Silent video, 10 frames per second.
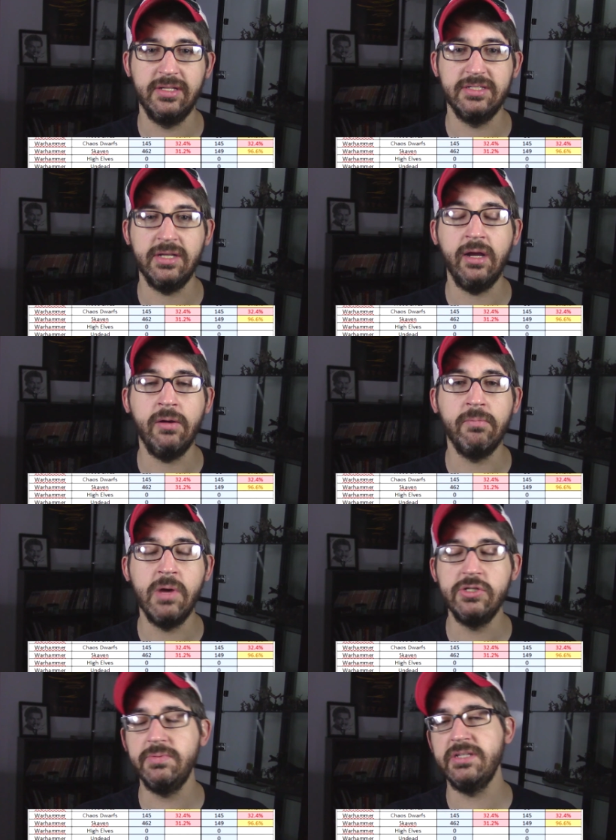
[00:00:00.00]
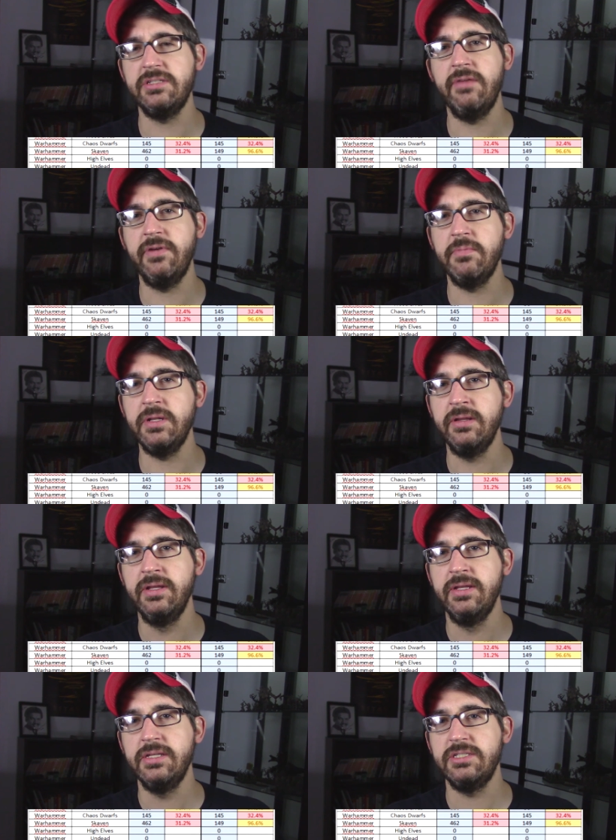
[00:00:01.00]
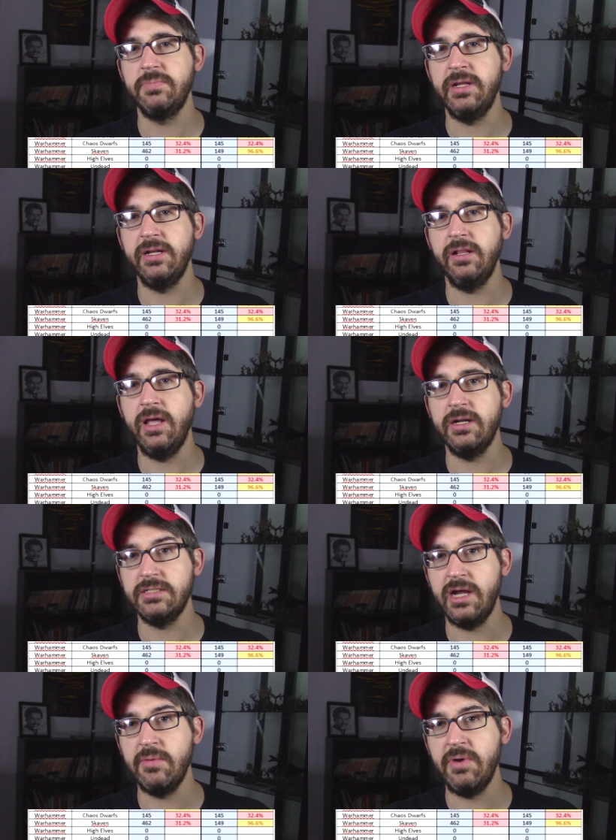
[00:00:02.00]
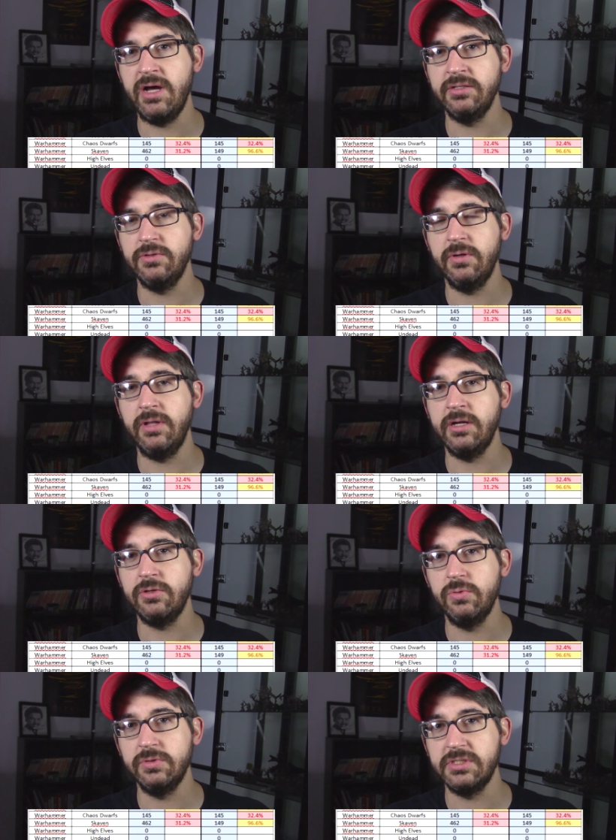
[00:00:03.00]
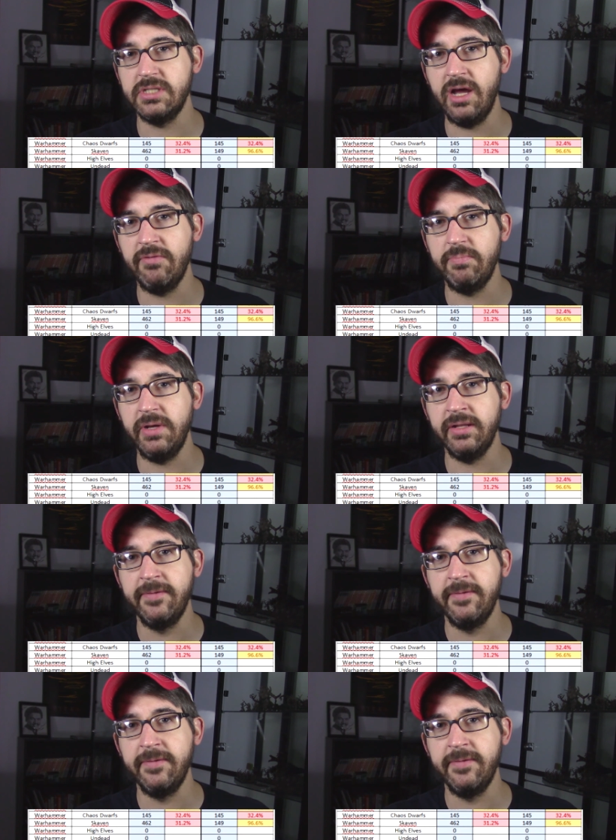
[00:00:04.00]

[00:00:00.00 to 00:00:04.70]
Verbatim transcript: So most of my stuff I've been spending a lot of time on, doing a lot of cool stuff, but